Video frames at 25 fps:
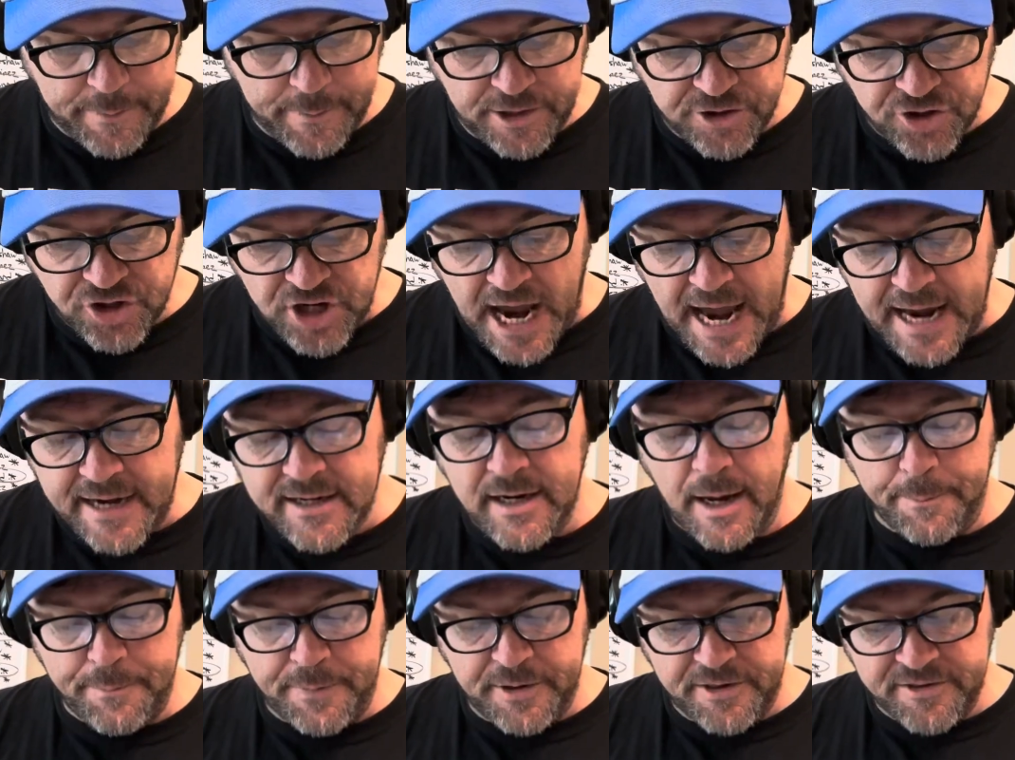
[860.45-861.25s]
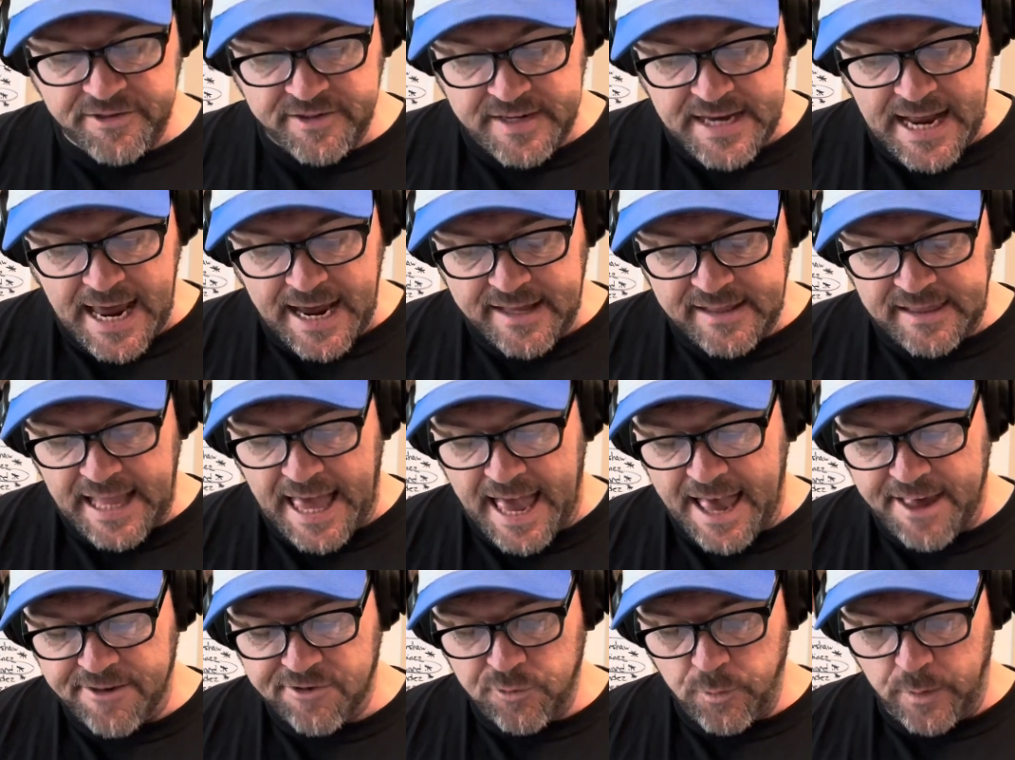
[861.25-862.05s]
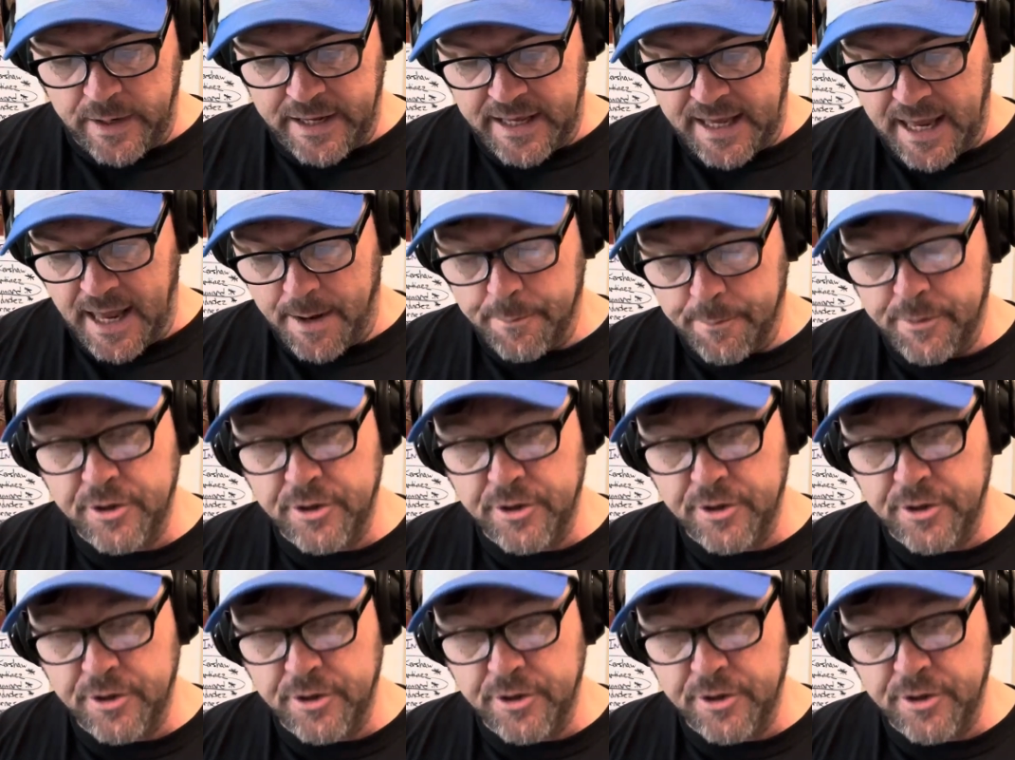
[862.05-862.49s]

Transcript: He jacked up his neck last weekend,